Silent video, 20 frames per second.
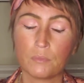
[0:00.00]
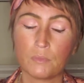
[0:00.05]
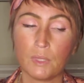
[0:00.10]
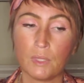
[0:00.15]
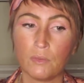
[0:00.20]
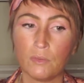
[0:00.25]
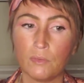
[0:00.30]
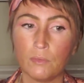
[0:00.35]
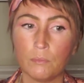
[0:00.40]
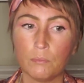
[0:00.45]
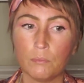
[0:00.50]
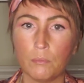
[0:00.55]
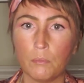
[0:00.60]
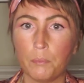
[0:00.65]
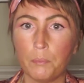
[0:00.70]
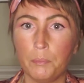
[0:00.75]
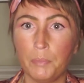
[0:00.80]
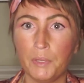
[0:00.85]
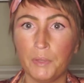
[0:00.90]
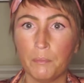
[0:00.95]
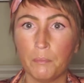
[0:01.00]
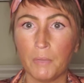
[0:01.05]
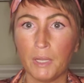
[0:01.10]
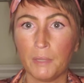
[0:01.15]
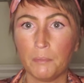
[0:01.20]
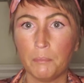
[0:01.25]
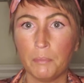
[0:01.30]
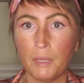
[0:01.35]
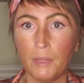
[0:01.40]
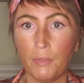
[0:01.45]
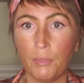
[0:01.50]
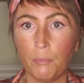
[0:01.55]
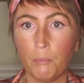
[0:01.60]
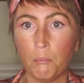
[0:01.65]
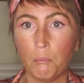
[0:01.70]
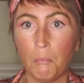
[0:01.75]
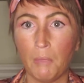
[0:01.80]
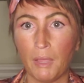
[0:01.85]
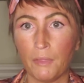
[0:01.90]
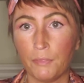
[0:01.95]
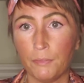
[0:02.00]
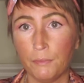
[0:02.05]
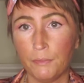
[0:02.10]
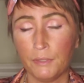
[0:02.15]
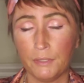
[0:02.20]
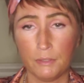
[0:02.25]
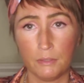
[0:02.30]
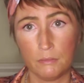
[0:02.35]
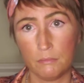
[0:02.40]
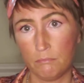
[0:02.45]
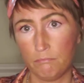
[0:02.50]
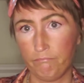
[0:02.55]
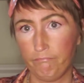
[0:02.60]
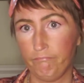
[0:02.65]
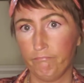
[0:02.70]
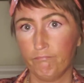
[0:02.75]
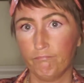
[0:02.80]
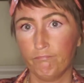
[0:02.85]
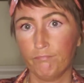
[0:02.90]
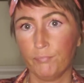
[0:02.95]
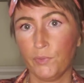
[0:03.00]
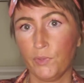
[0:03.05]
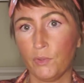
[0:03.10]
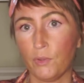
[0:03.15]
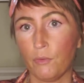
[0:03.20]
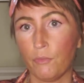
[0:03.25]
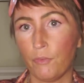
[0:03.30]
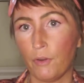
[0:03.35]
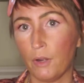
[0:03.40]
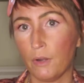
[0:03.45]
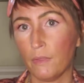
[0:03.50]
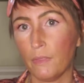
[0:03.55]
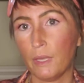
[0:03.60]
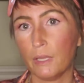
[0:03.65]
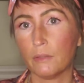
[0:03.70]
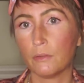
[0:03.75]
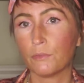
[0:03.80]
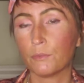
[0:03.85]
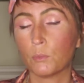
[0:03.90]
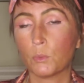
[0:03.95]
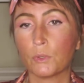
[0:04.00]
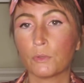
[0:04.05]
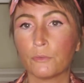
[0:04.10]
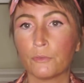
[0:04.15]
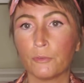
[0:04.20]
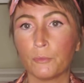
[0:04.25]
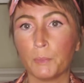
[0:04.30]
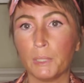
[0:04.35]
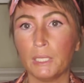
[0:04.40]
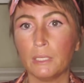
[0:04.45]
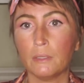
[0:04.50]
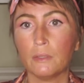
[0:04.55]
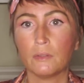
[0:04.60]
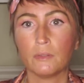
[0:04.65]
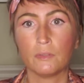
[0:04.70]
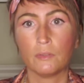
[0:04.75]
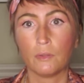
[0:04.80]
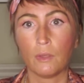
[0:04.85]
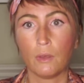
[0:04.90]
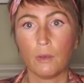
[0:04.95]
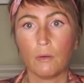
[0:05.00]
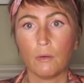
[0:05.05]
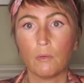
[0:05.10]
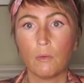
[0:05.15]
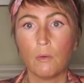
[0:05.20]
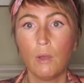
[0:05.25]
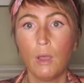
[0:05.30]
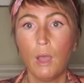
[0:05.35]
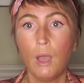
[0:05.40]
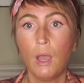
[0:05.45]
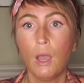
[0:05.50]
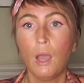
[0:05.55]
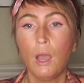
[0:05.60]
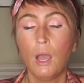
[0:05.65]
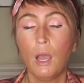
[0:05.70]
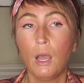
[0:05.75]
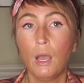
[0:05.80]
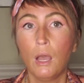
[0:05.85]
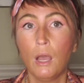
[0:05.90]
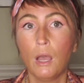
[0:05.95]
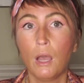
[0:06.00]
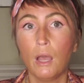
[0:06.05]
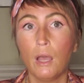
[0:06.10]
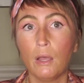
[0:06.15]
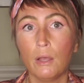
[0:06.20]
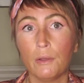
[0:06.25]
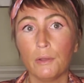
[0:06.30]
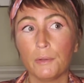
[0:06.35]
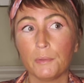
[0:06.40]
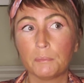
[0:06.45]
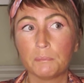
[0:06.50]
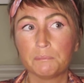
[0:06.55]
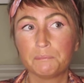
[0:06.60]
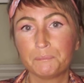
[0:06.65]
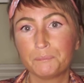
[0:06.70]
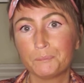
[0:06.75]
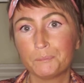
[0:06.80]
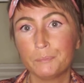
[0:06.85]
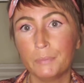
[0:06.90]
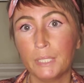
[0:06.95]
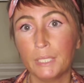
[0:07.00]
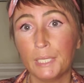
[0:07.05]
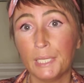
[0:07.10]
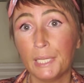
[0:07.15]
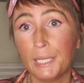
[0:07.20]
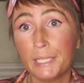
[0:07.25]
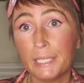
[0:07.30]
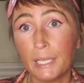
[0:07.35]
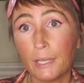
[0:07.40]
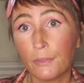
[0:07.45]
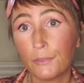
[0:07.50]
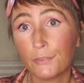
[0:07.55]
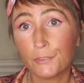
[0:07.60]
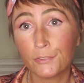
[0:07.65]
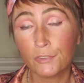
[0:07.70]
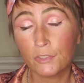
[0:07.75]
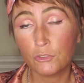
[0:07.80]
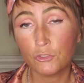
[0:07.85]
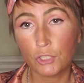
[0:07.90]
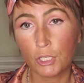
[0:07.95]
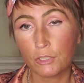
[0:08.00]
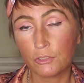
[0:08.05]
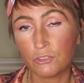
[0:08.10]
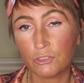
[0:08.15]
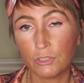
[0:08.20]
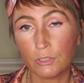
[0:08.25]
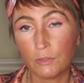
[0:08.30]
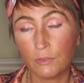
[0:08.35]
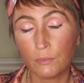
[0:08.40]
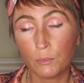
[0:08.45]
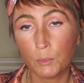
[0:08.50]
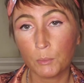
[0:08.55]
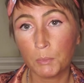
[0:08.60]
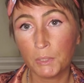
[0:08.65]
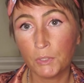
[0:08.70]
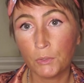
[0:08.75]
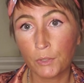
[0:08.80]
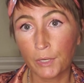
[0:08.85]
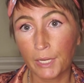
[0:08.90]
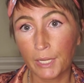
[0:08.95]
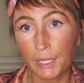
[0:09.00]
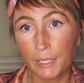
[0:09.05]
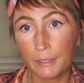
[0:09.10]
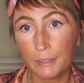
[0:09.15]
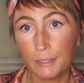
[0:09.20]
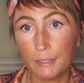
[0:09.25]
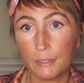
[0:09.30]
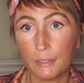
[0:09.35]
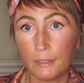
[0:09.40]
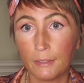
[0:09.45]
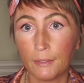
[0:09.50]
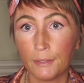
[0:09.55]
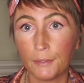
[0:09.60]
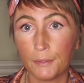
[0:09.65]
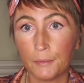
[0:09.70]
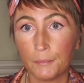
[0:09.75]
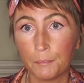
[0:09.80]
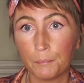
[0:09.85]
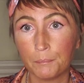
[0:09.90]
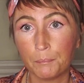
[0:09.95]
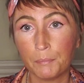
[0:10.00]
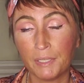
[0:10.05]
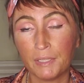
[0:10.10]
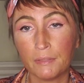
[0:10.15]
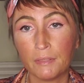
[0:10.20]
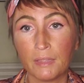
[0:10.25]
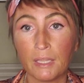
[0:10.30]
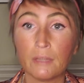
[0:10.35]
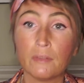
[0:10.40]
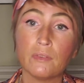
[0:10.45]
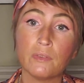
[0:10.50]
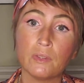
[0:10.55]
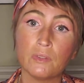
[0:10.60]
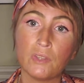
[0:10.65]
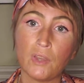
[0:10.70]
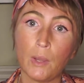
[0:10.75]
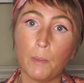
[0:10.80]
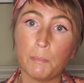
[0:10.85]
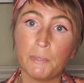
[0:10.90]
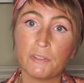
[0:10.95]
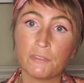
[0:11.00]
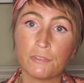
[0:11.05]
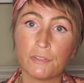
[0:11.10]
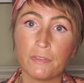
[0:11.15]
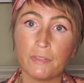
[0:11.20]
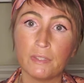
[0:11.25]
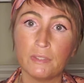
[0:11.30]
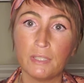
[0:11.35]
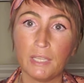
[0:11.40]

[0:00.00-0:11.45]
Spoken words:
that's been my best method so far. That's worked for me. So but any other suggestions would be great. But that's the topic for the